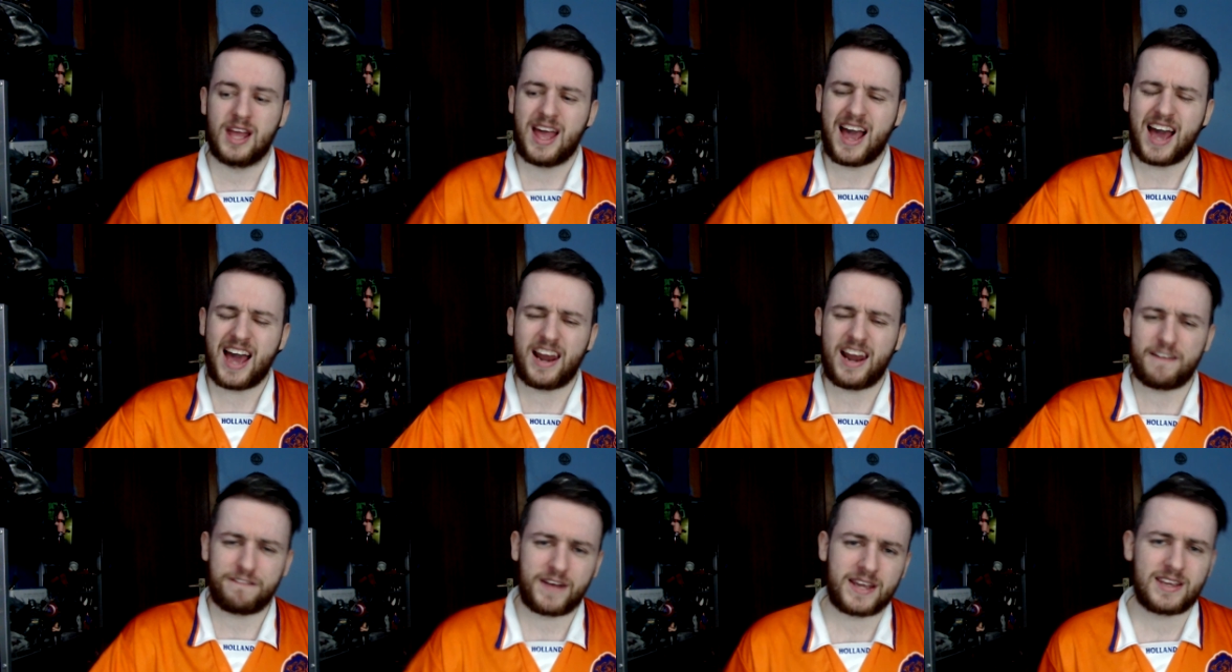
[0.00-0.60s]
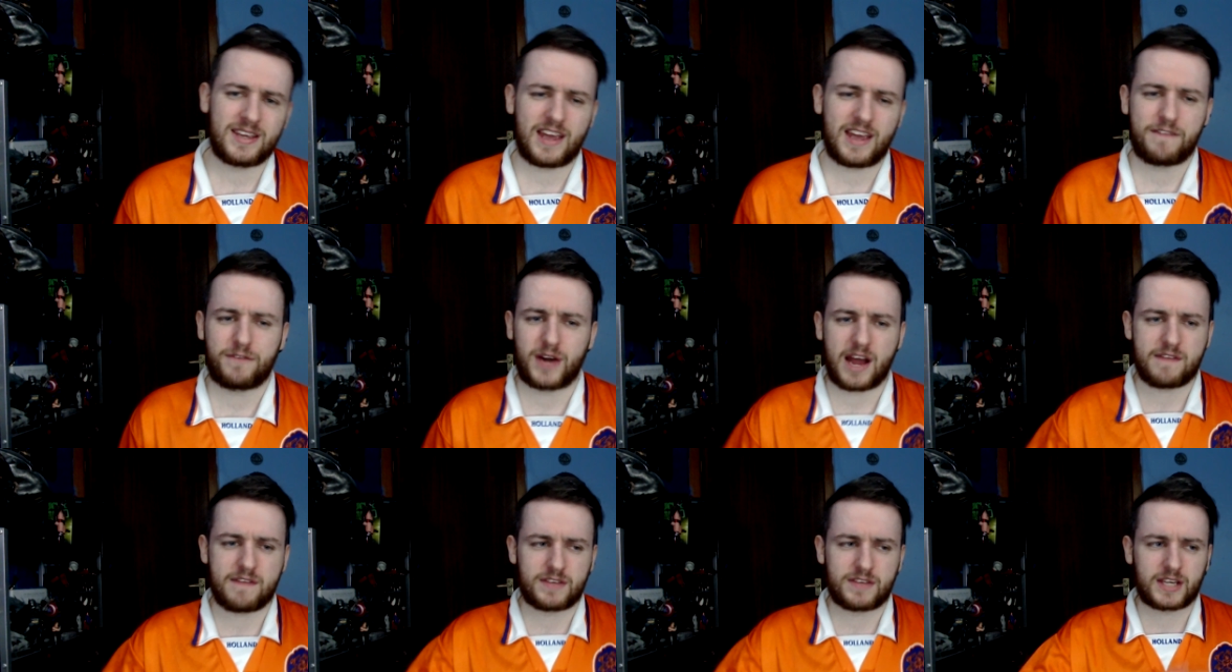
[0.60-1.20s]
And I think if we're
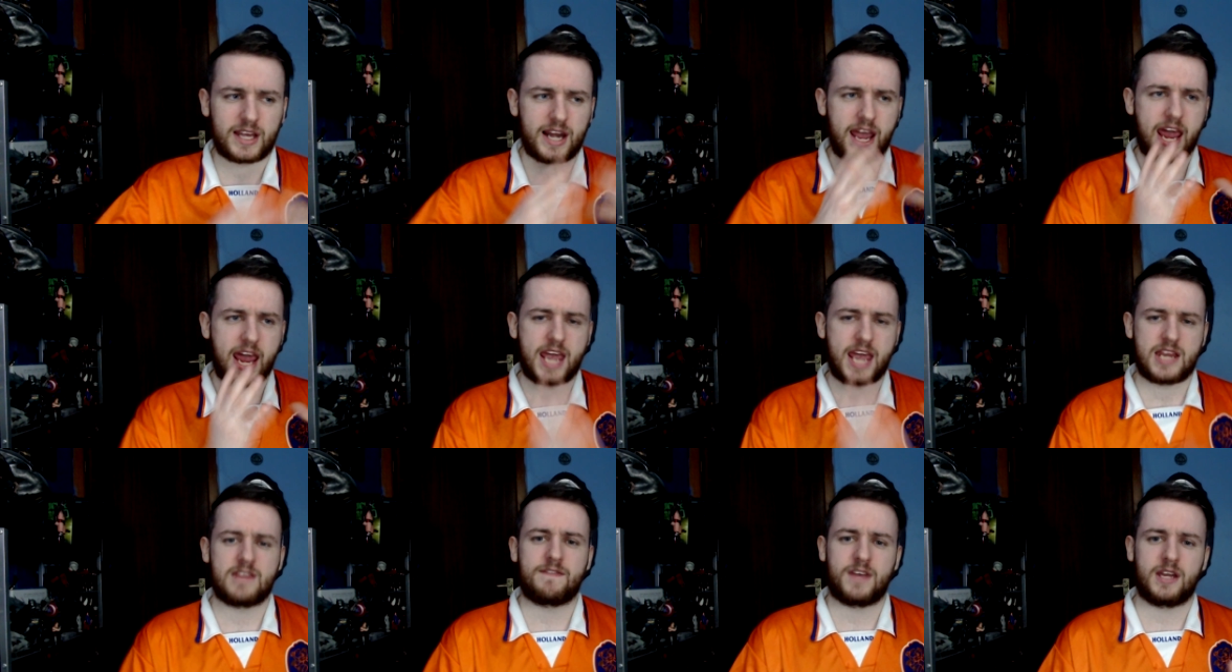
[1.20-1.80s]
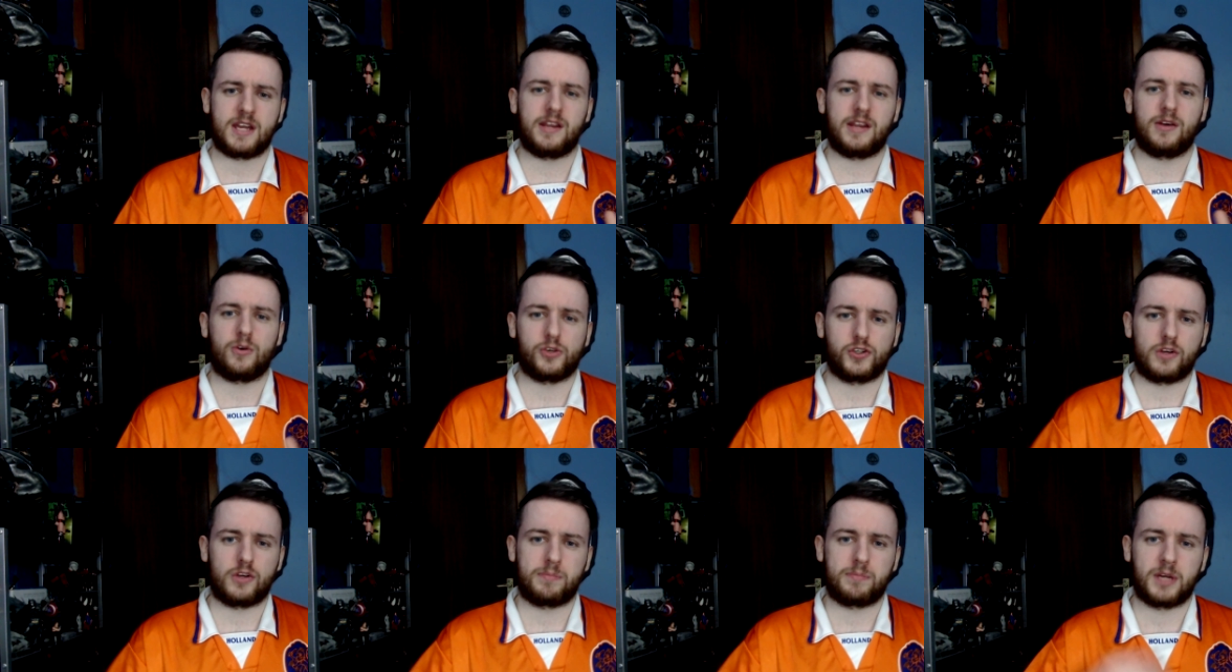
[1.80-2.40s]
ever going to end the video, it
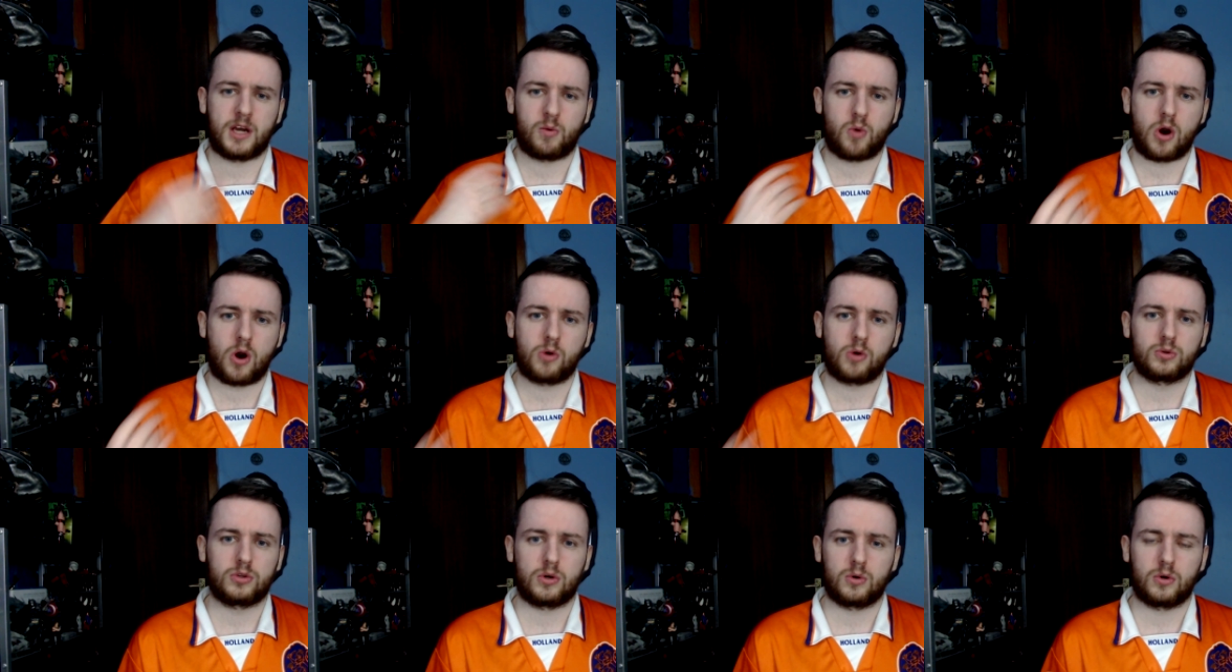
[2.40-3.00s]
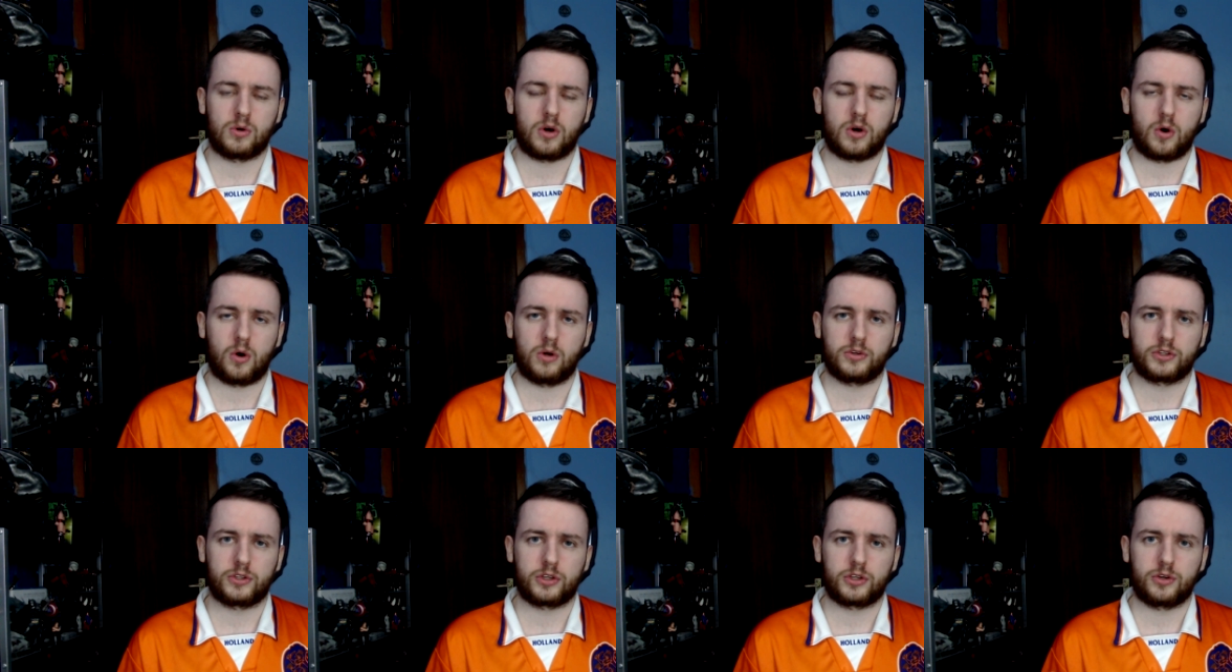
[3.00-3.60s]
should be in a Waldo own
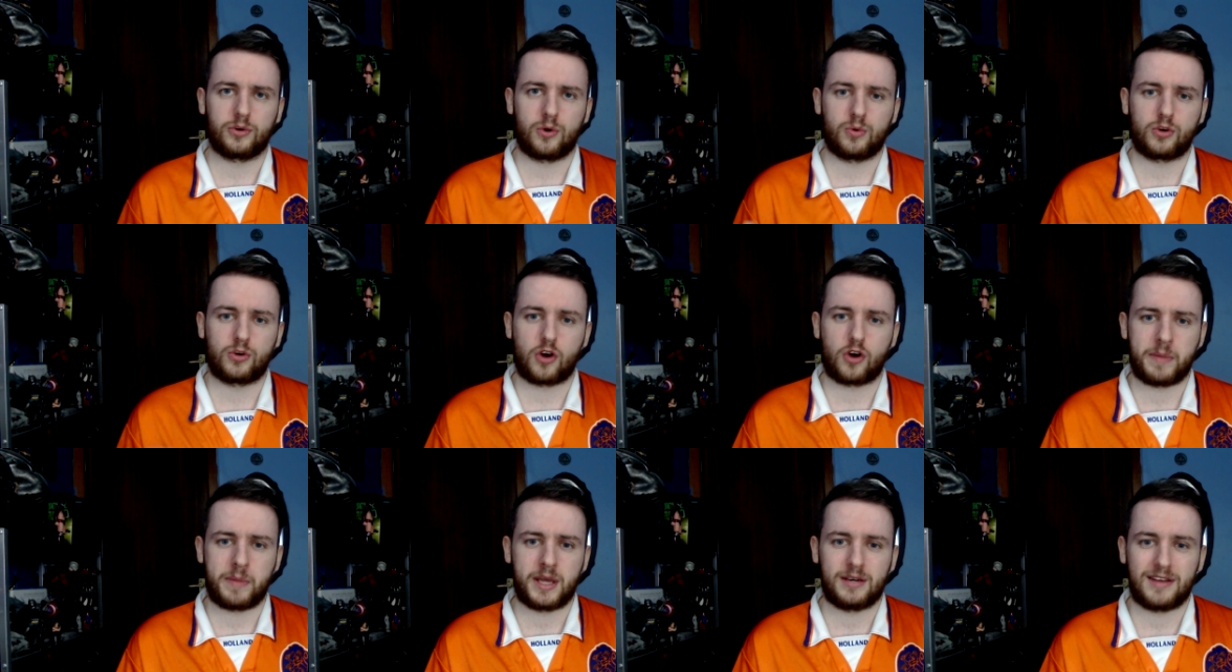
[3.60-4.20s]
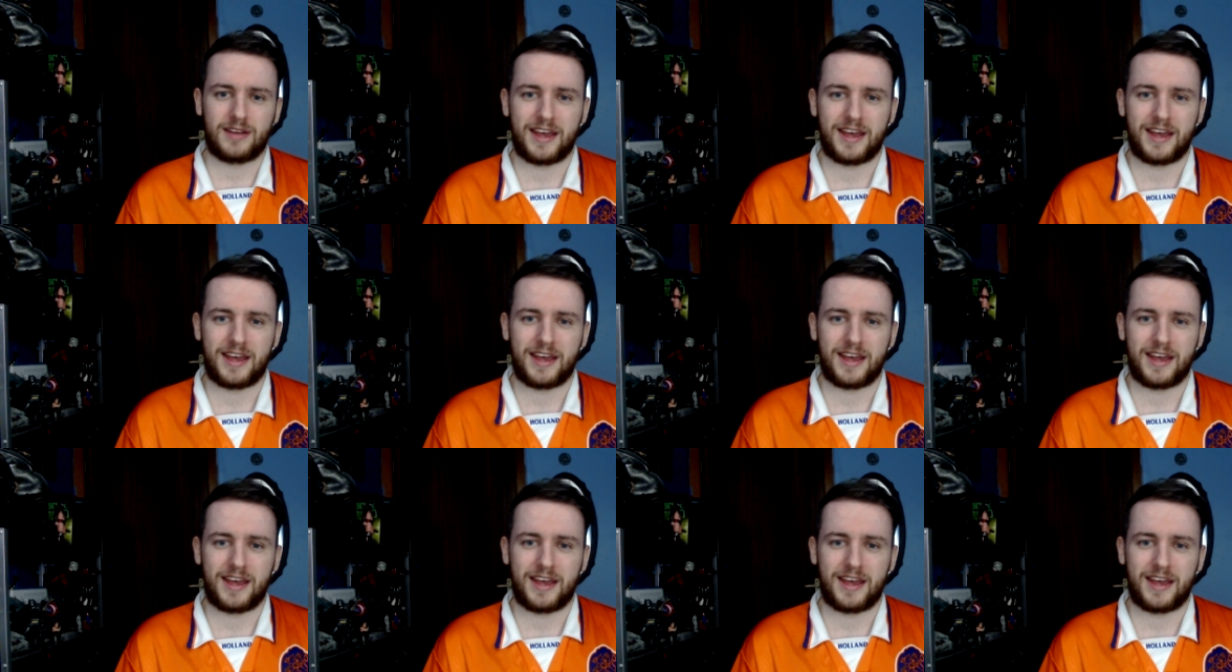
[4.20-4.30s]
goal comment.